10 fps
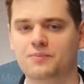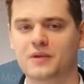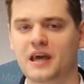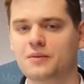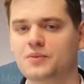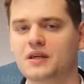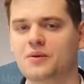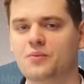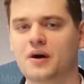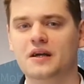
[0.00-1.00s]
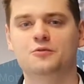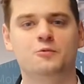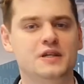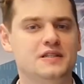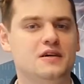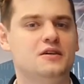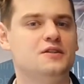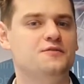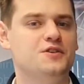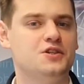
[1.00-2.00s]
can be combined with
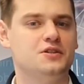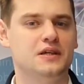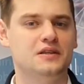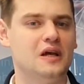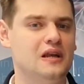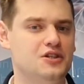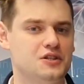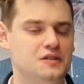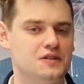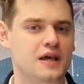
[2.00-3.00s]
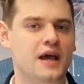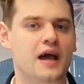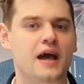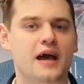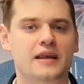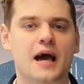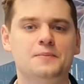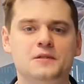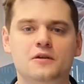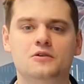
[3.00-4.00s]
artificial intelligence and
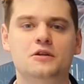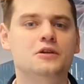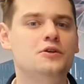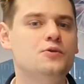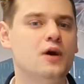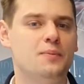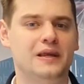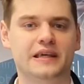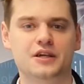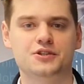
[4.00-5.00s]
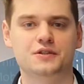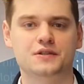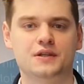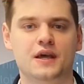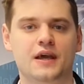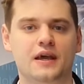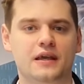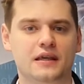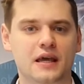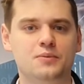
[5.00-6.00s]
absolutely new applications
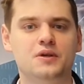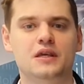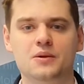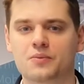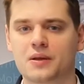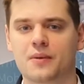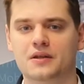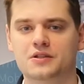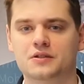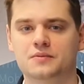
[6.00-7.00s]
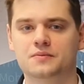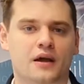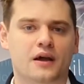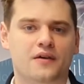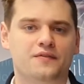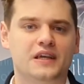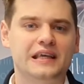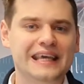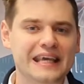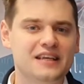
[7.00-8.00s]
can be implemented. The
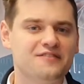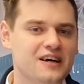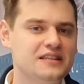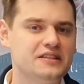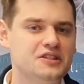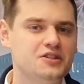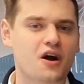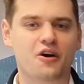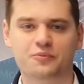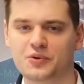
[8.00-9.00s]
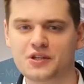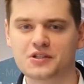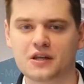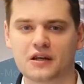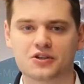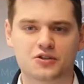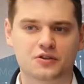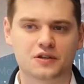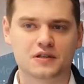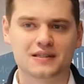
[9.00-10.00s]
key advantage of printed
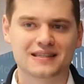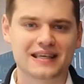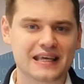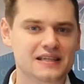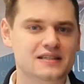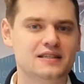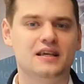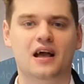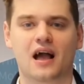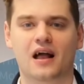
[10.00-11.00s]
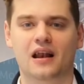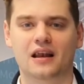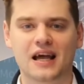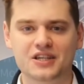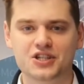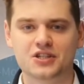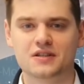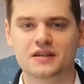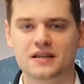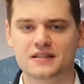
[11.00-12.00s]
electronics is large
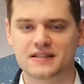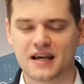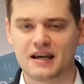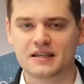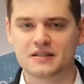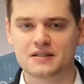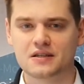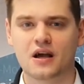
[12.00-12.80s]
size